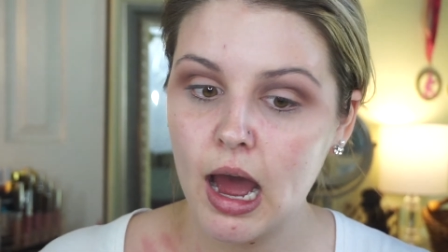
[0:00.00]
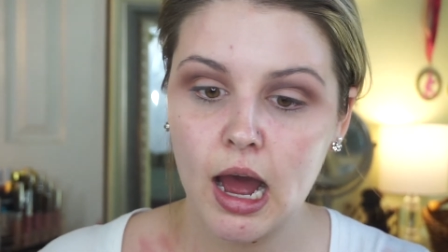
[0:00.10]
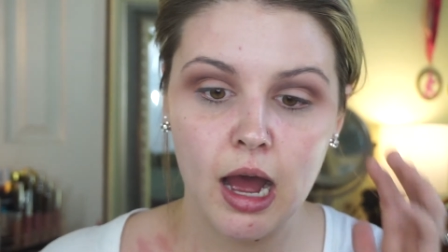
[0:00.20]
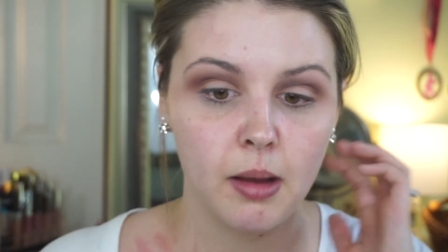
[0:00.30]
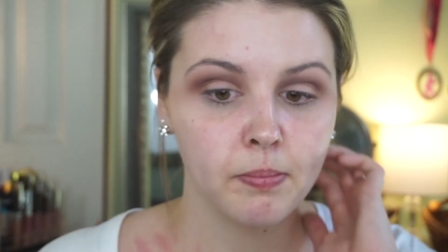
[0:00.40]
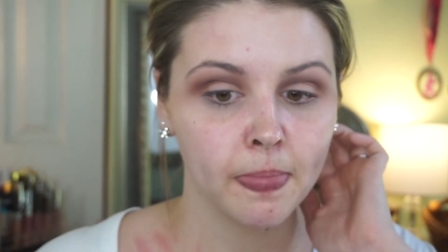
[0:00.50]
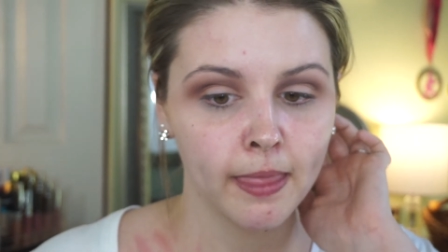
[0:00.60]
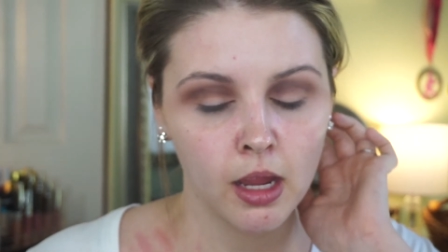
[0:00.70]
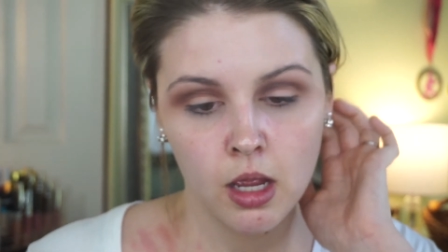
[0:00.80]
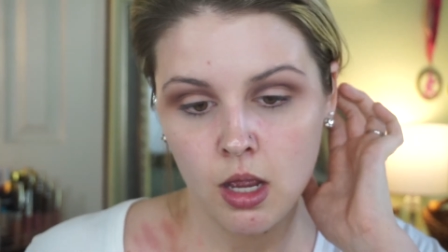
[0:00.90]

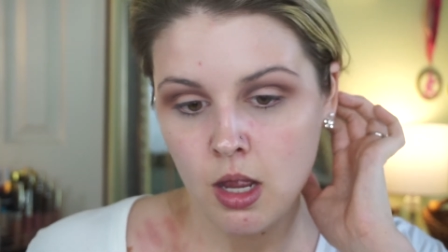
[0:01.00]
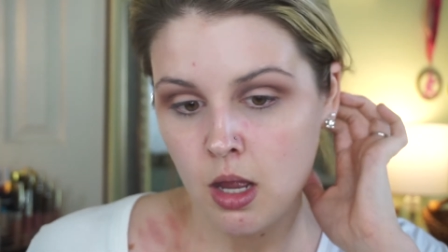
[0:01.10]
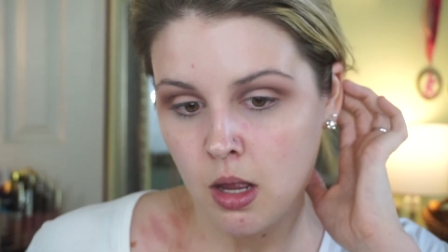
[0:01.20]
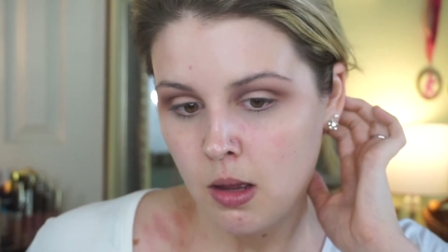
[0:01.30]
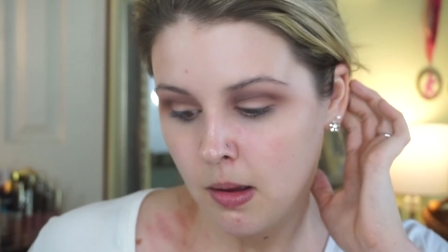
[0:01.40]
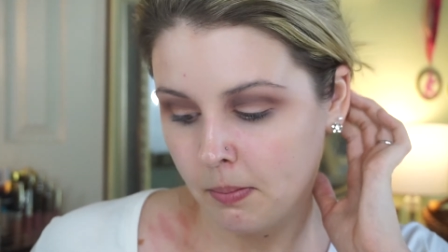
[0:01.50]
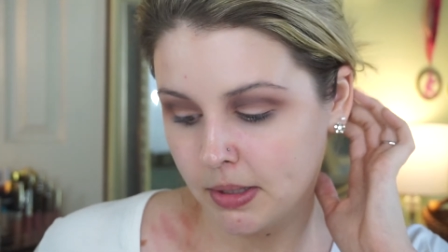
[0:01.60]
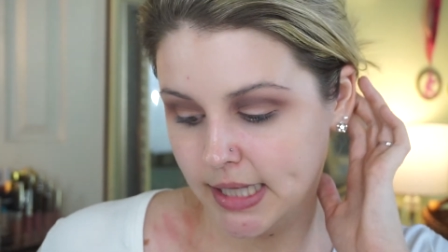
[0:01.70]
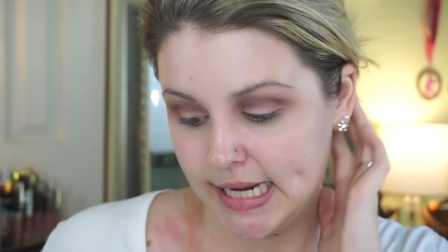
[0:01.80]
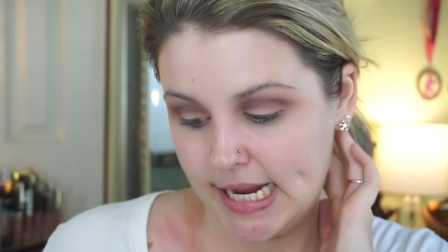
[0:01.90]

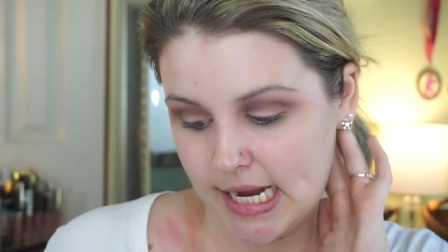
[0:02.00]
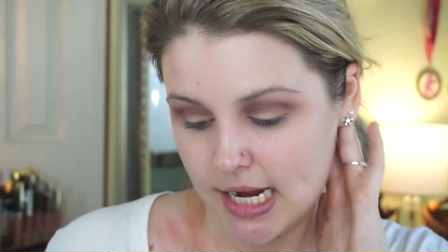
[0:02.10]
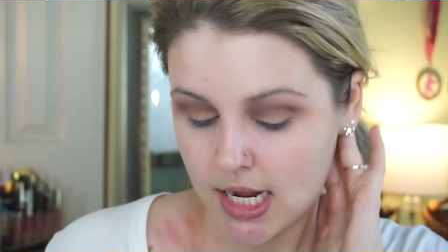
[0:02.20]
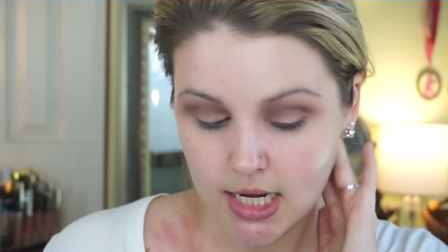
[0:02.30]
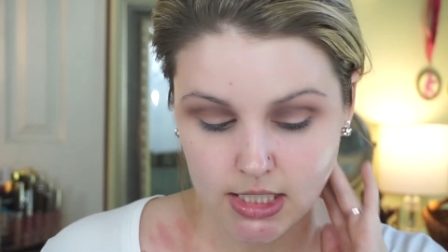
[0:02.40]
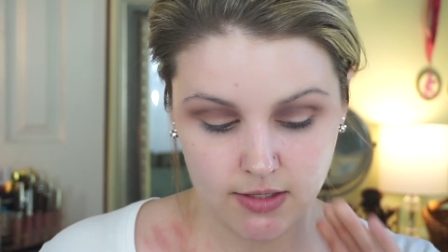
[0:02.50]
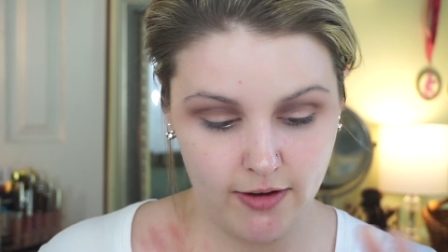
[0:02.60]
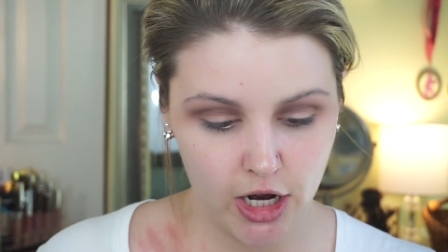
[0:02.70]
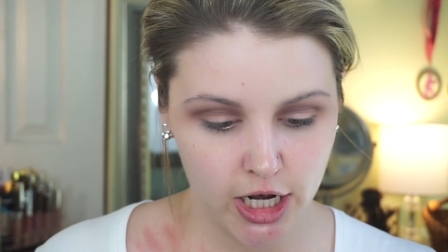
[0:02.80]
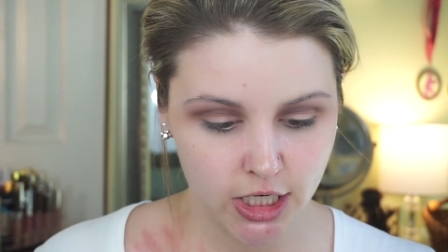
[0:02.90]
But like he is
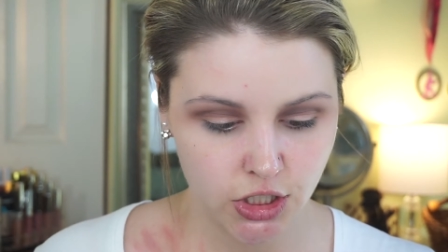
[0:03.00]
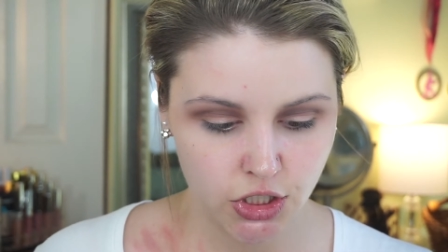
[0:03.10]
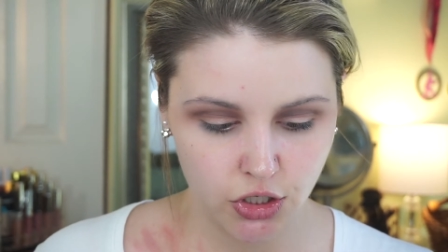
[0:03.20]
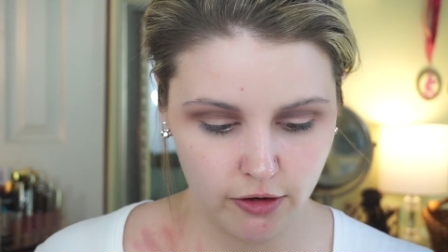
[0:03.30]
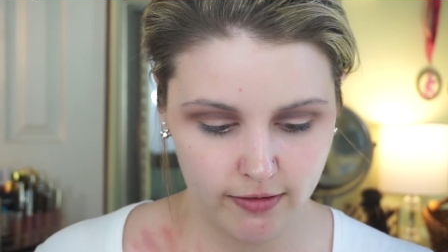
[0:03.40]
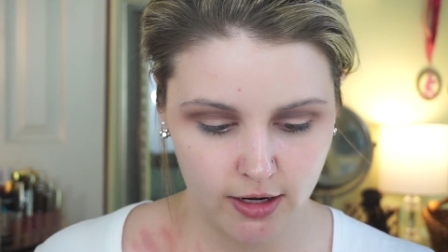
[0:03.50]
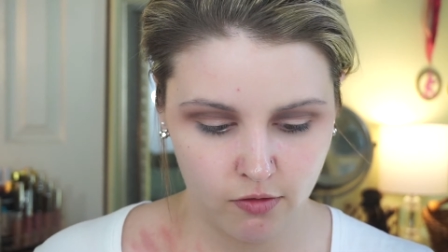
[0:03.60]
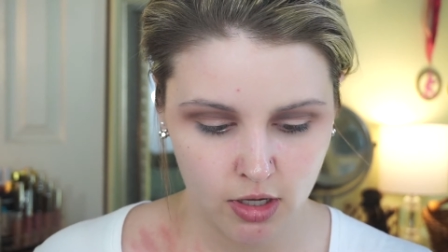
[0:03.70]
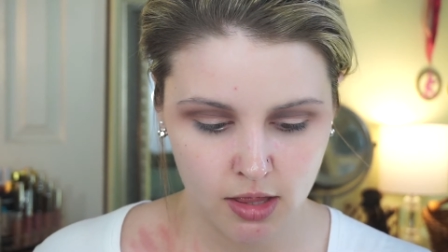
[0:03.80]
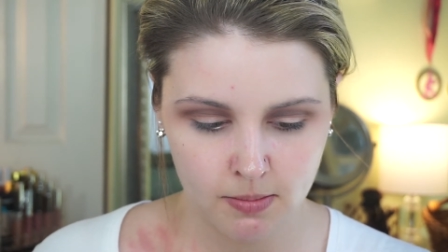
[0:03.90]
very
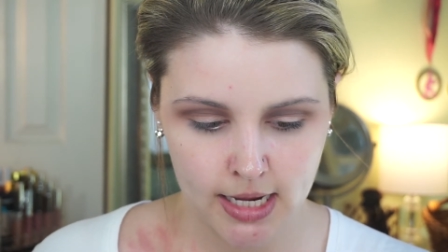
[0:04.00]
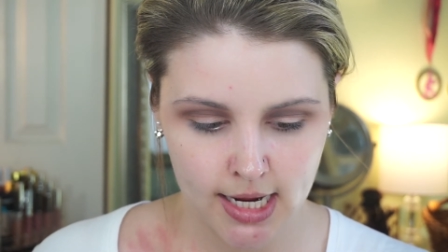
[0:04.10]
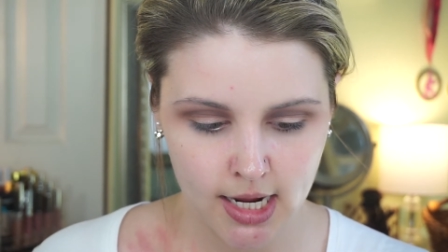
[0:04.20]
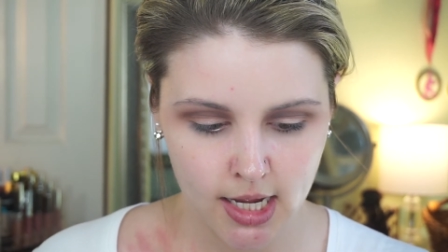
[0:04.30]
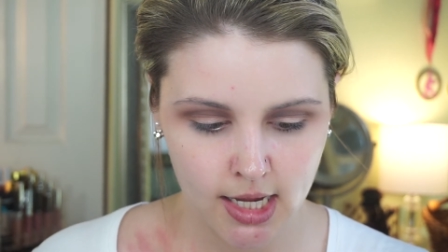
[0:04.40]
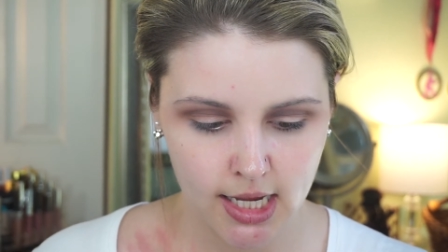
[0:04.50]
conservative with me.